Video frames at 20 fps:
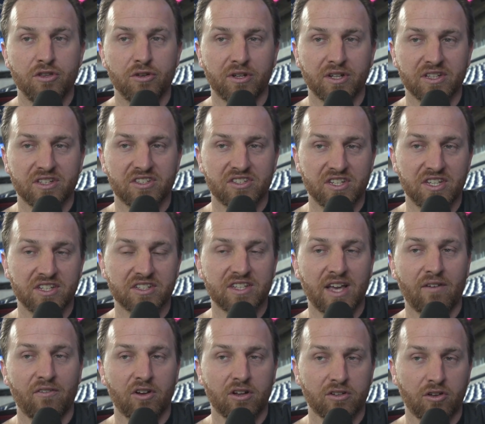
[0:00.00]
You can see he's
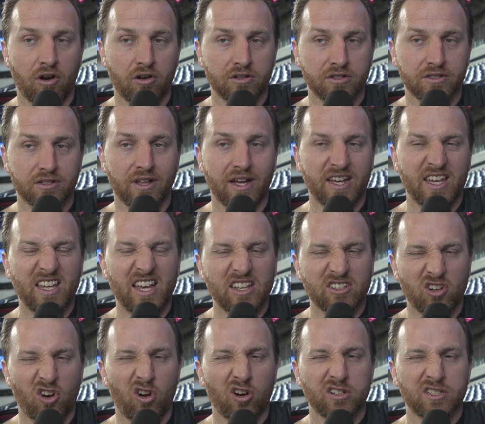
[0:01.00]
having a hard, like he
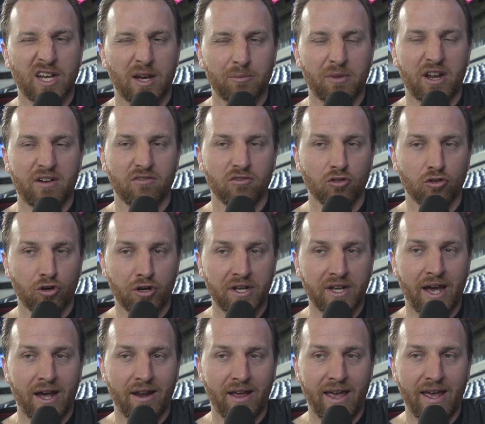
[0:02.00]
has a hard time kind of
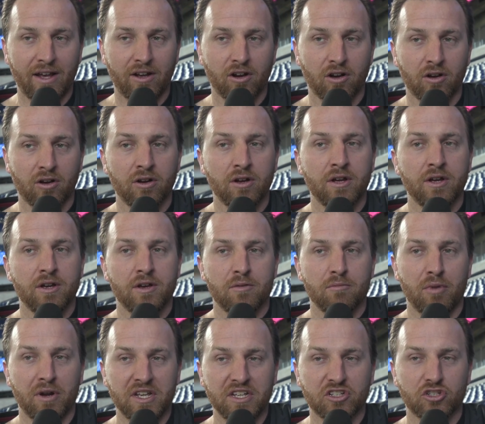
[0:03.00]
learning how to anchor,
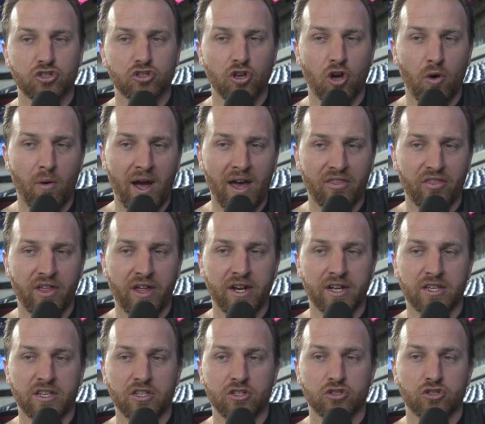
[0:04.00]
but he's so
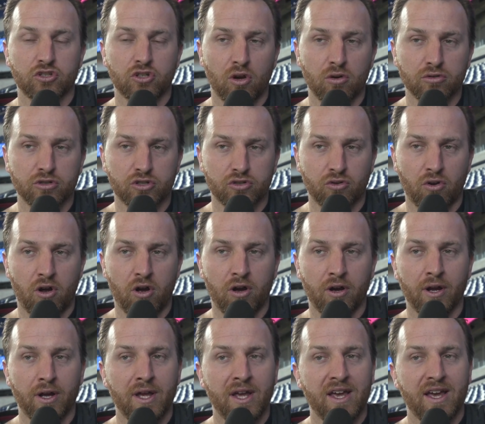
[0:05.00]
athletic, he's so
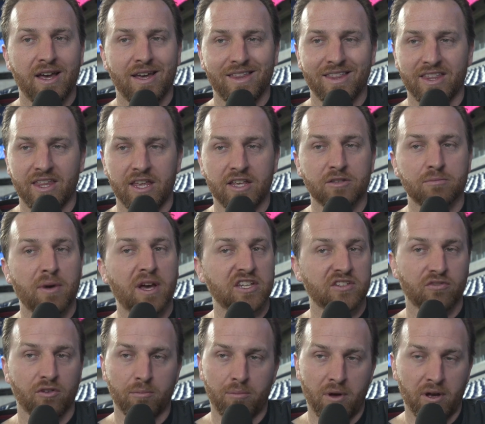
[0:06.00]
strong, his
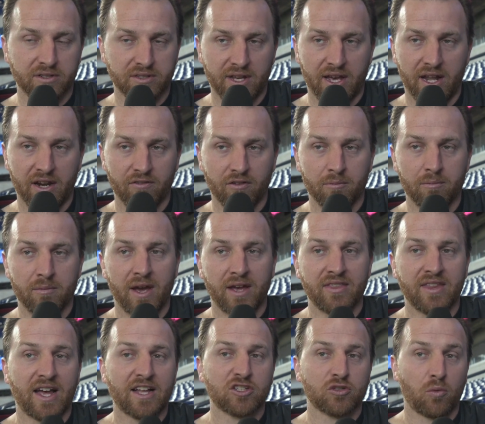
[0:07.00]
best football is ahead of him.
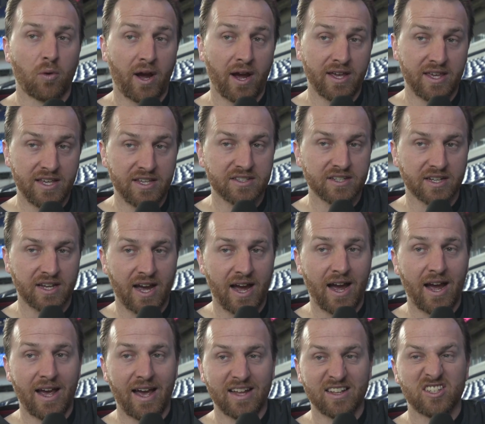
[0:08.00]
And that's why he's a
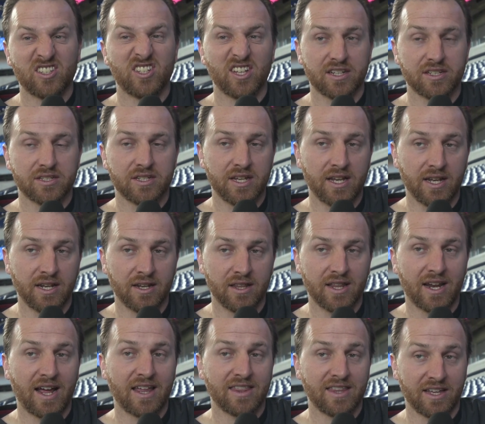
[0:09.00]
guy at 16
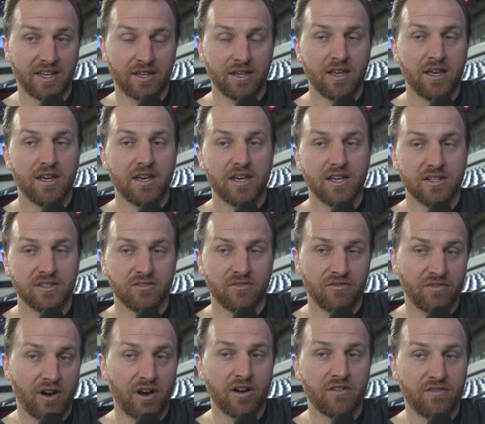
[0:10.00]
that I think is
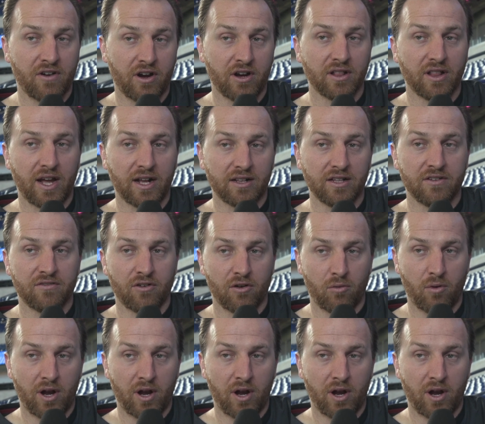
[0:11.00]
very, very likely for